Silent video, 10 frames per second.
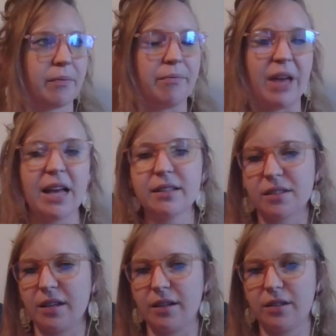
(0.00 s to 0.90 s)

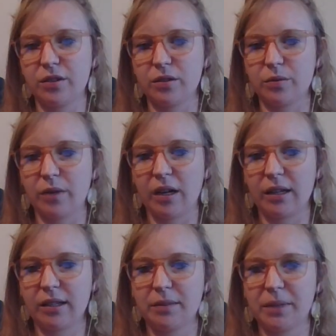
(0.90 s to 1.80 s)
message
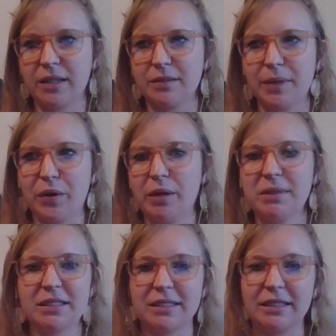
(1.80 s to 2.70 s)
right because my
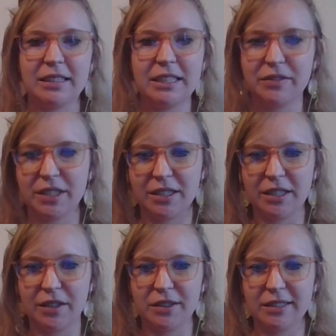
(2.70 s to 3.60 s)
grandma doesn't live in
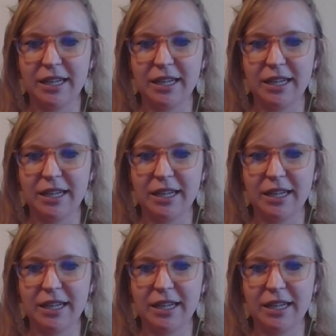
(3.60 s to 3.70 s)
another